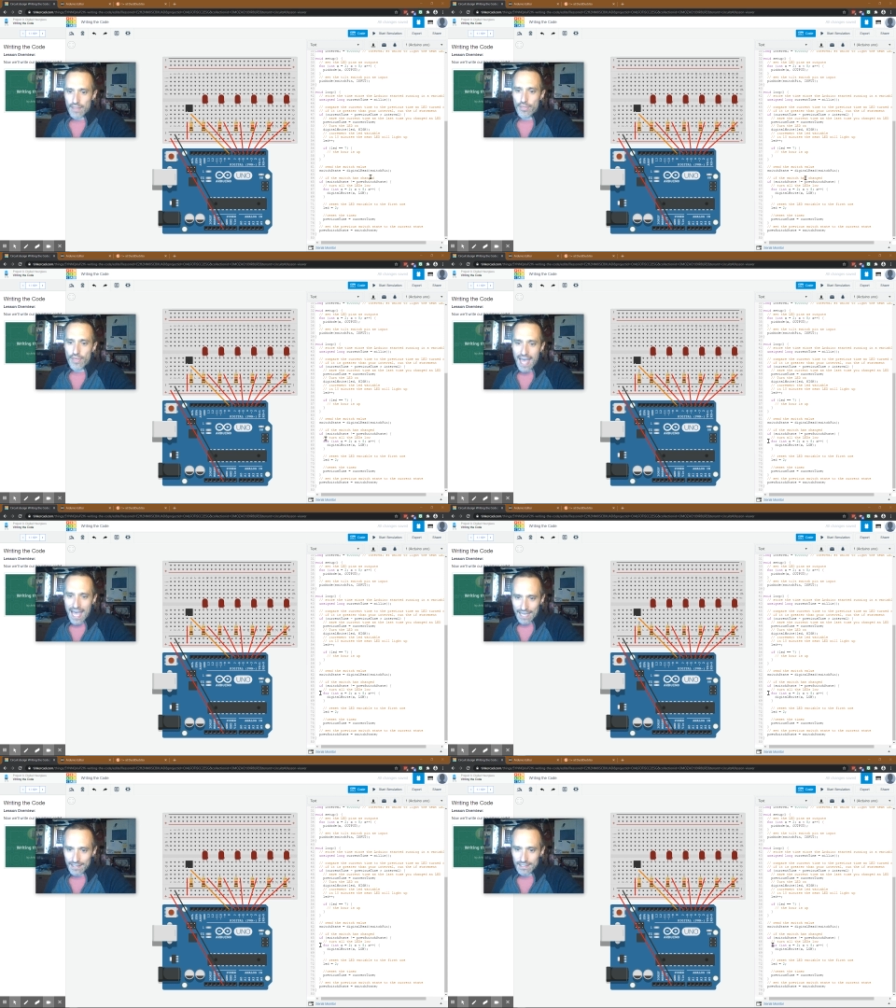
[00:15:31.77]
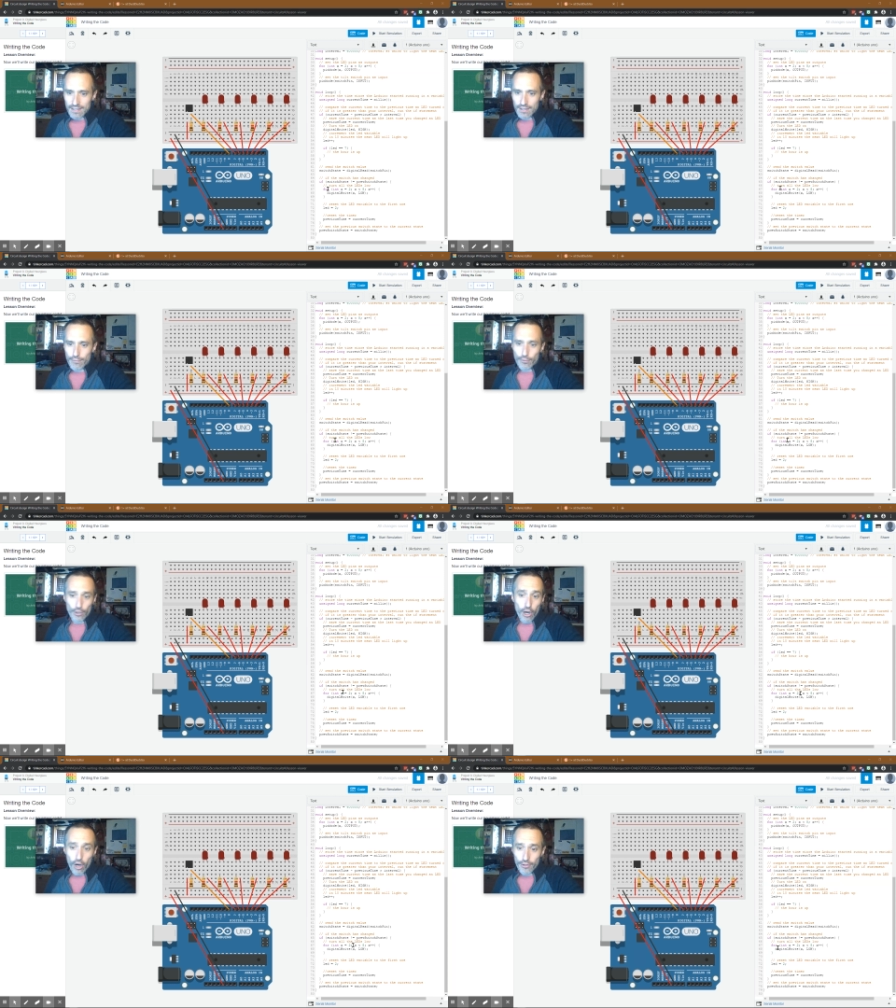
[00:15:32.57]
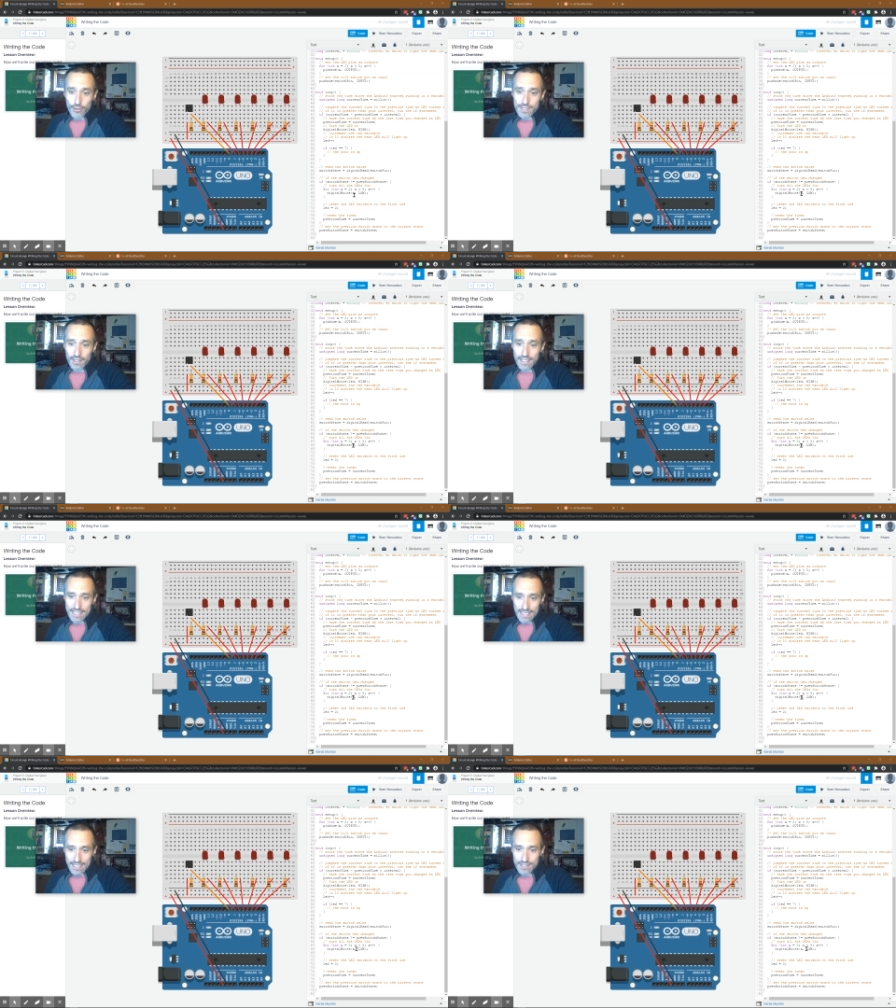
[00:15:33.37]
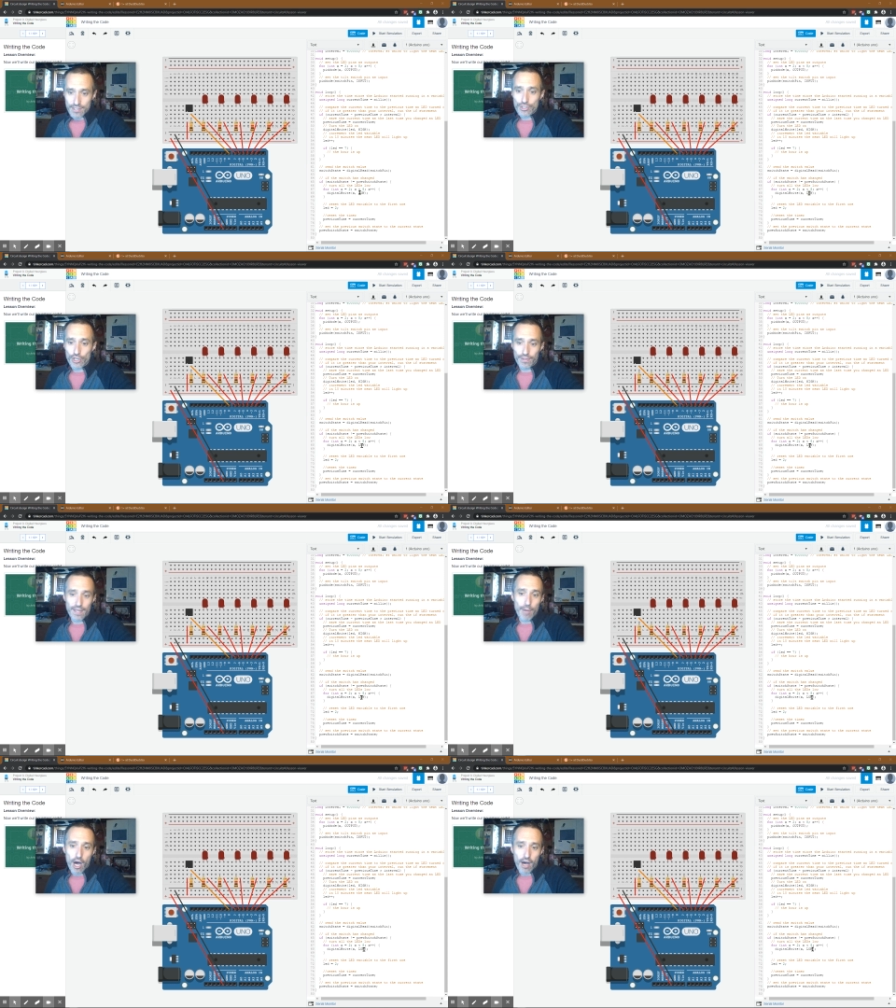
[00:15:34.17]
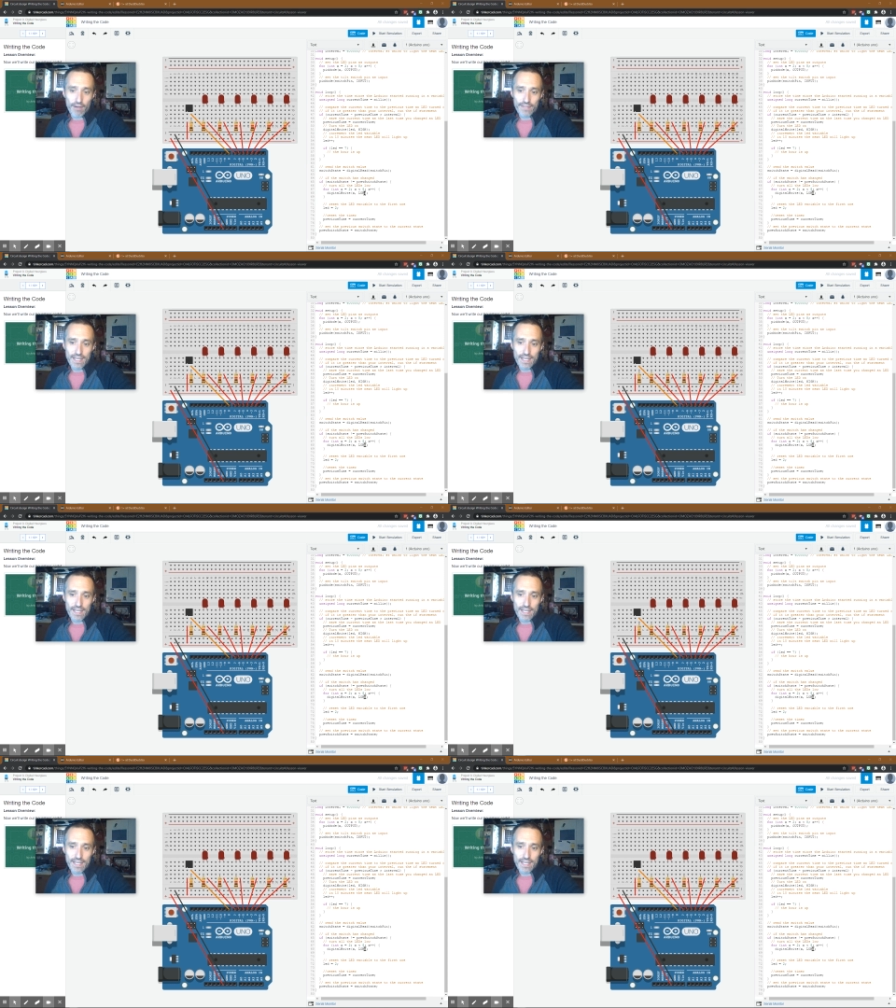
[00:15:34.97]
then for all those L E Ds, turn them off.